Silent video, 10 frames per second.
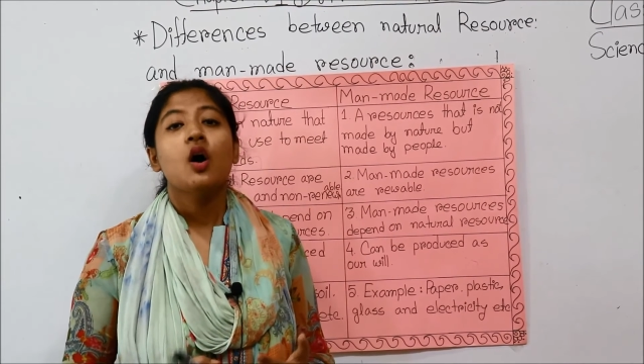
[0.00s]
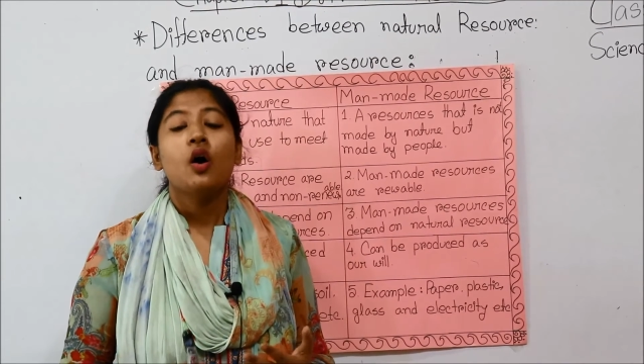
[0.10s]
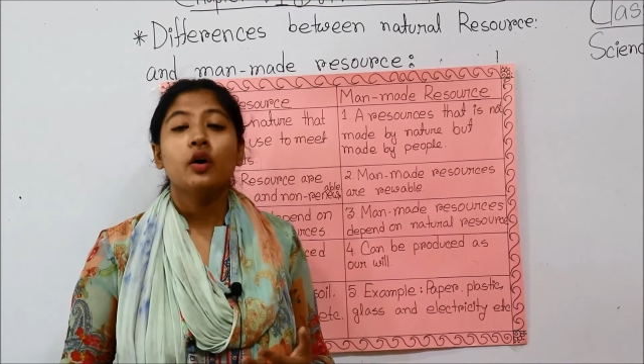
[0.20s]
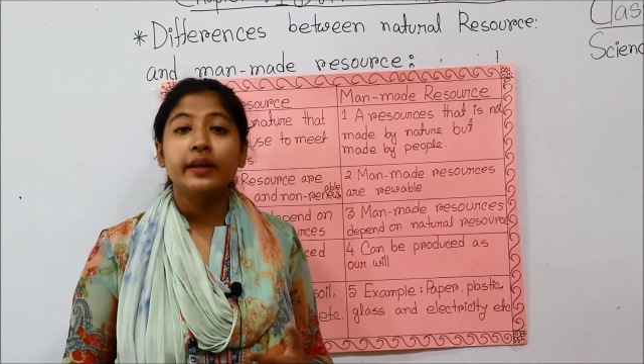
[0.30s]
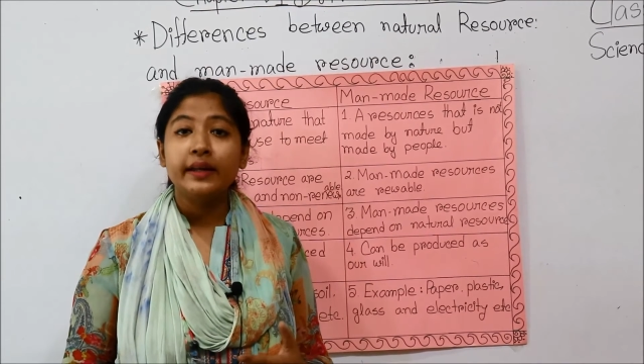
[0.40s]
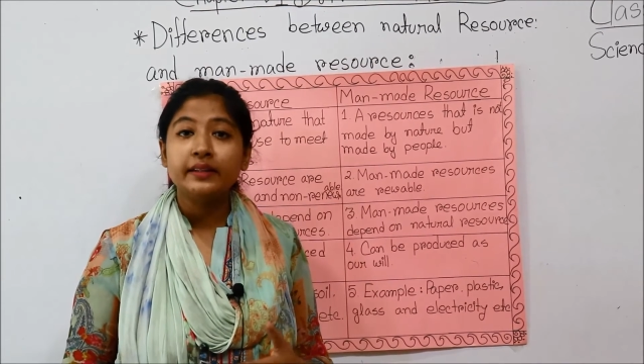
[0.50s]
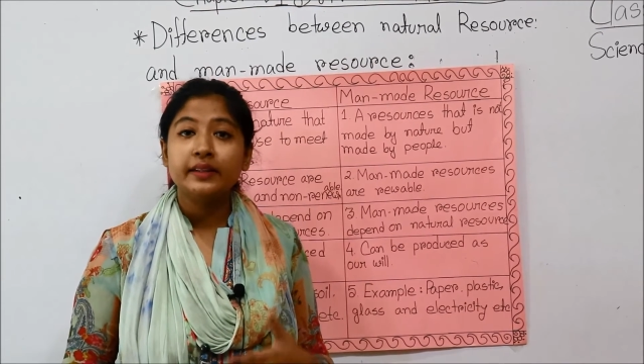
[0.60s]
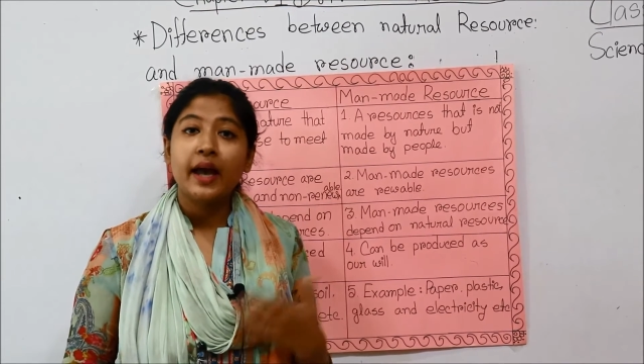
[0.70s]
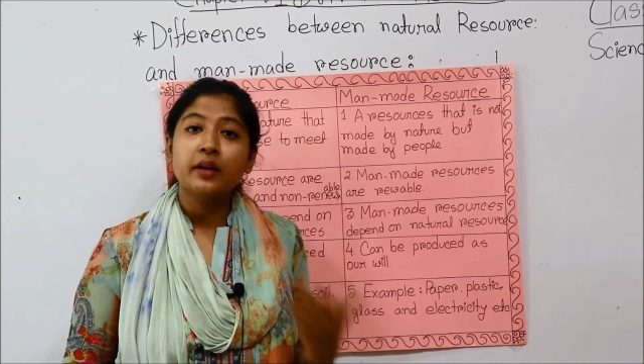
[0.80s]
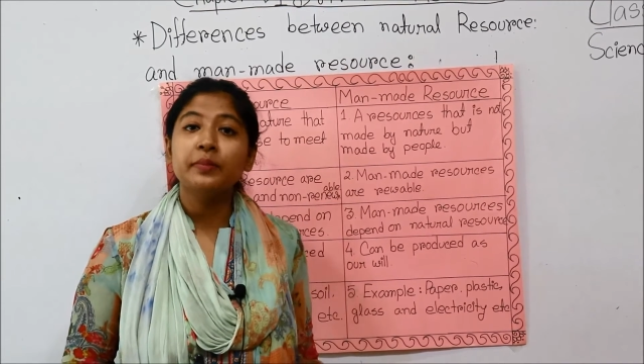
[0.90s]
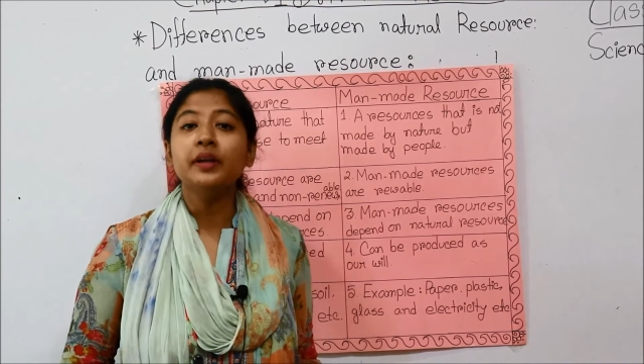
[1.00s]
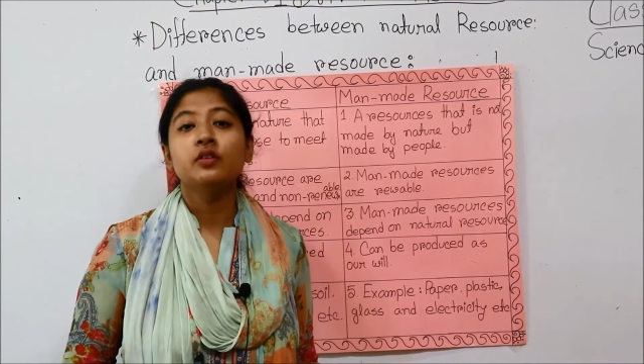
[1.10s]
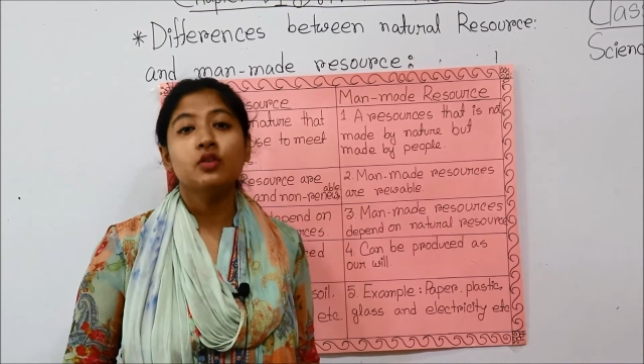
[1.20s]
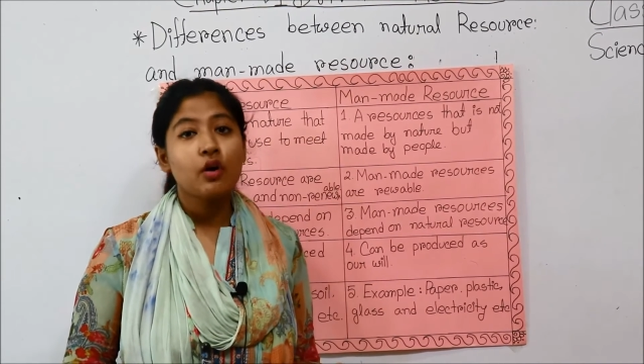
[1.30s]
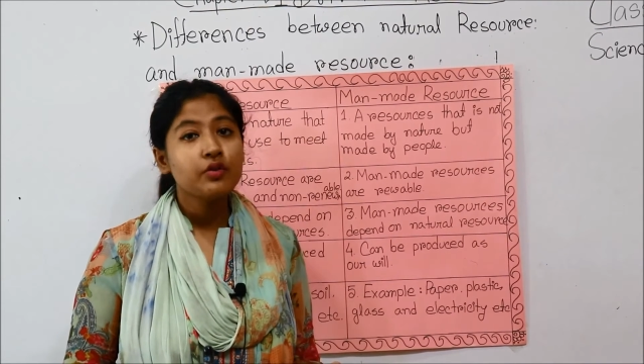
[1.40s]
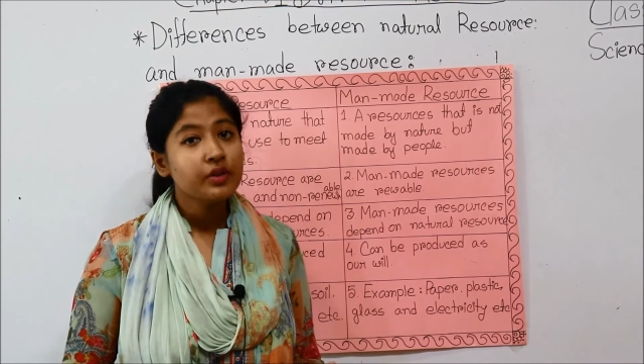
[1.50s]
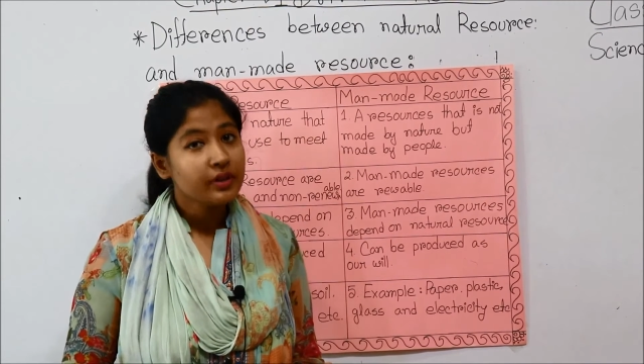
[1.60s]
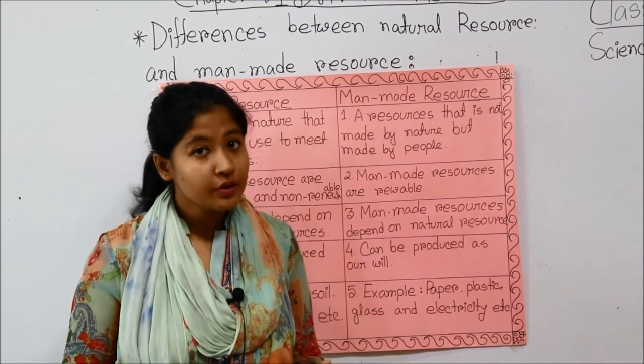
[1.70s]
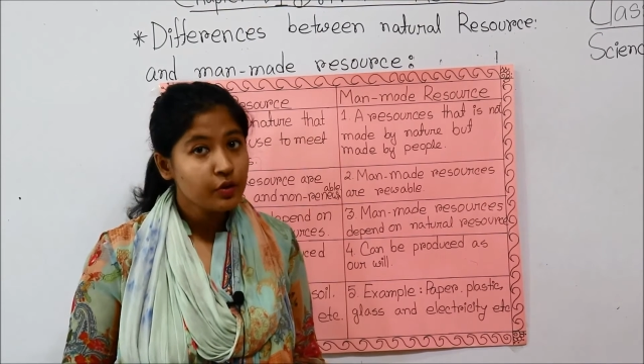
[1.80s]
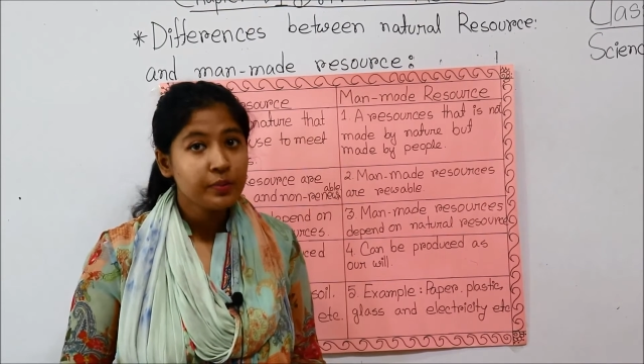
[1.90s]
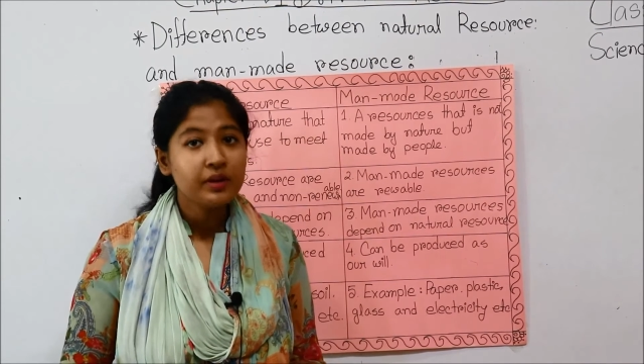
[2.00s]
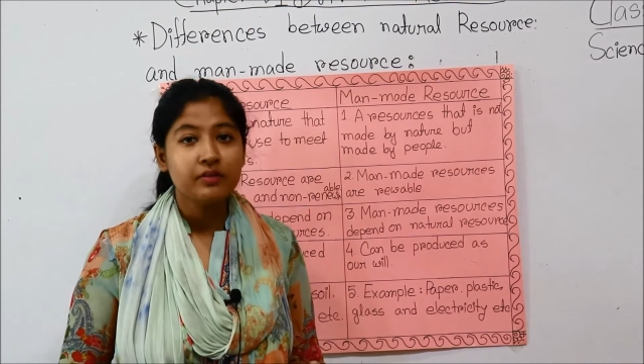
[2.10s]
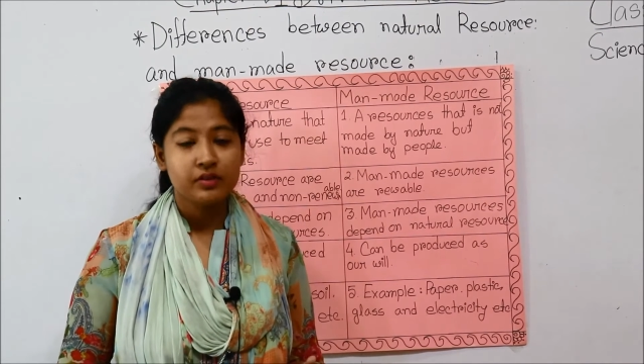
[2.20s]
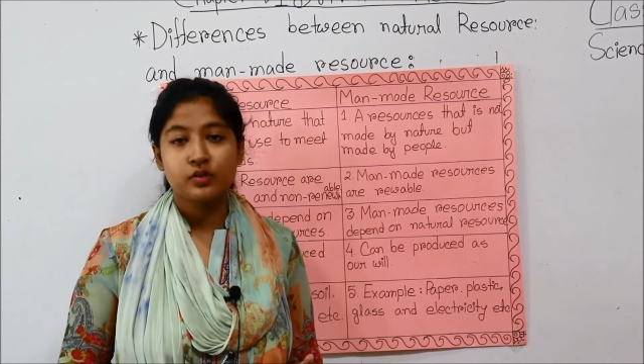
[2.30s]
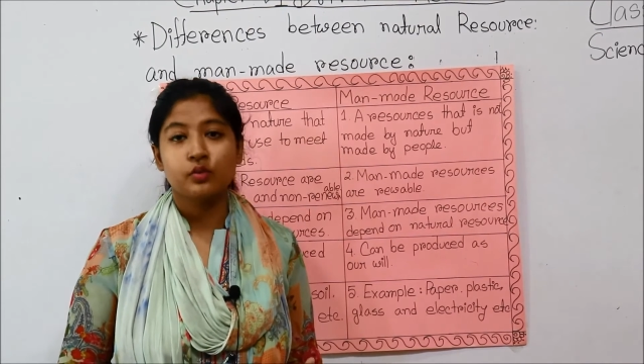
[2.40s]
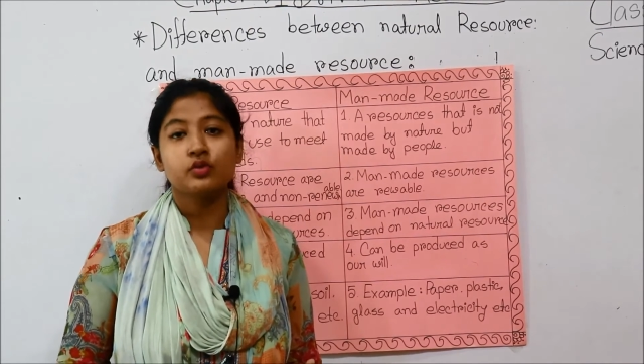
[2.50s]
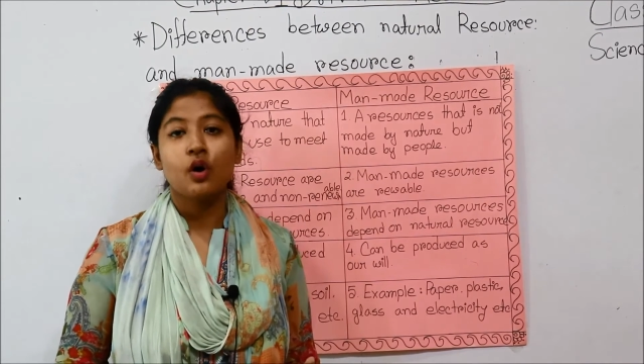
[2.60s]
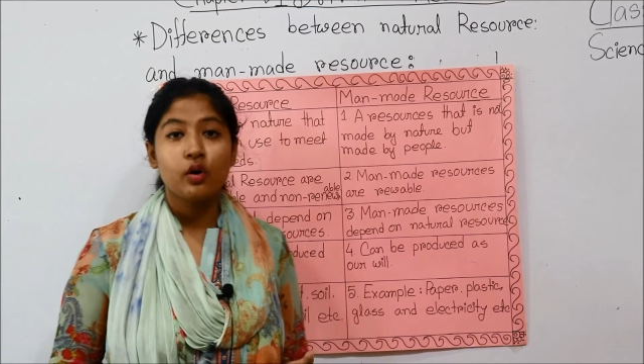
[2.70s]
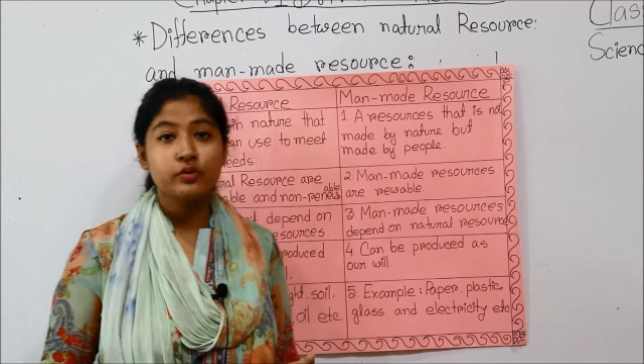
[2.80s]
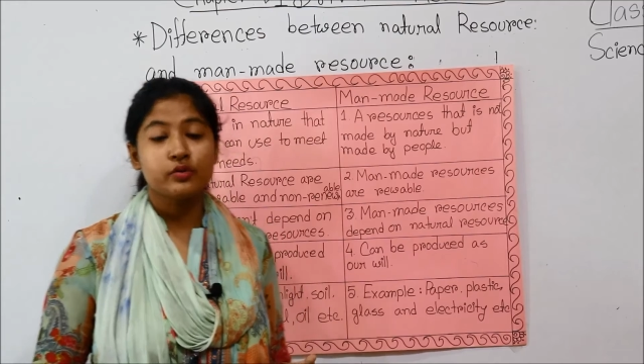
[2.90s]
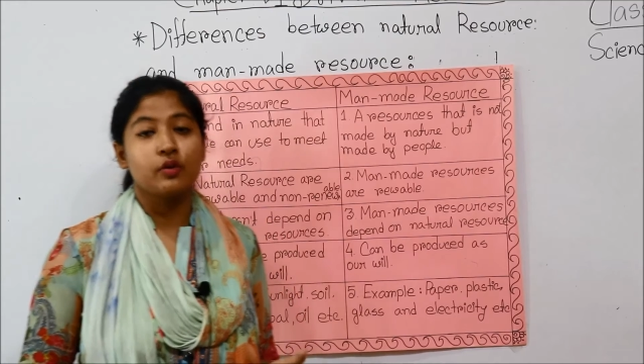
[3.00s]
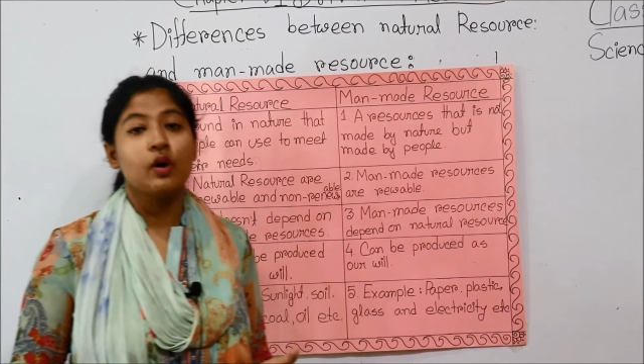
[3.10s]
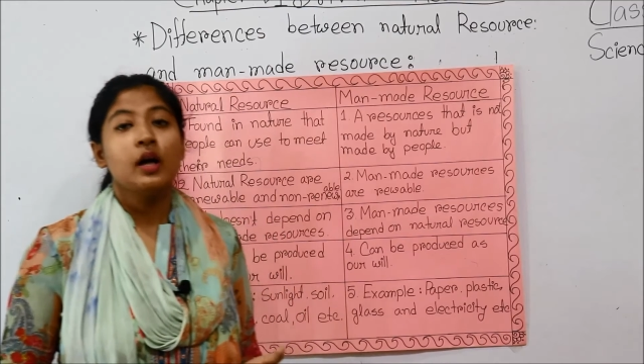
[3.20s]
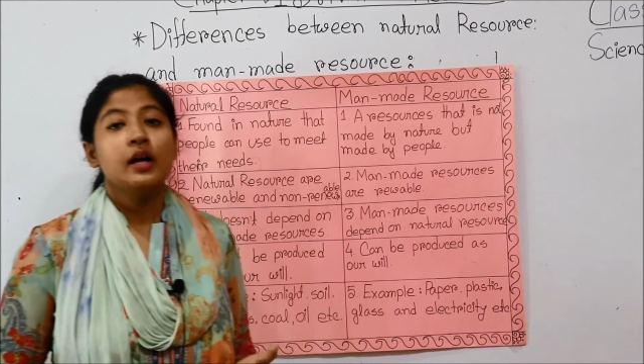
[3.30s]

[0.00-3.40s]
or it can be non-renewable resource also,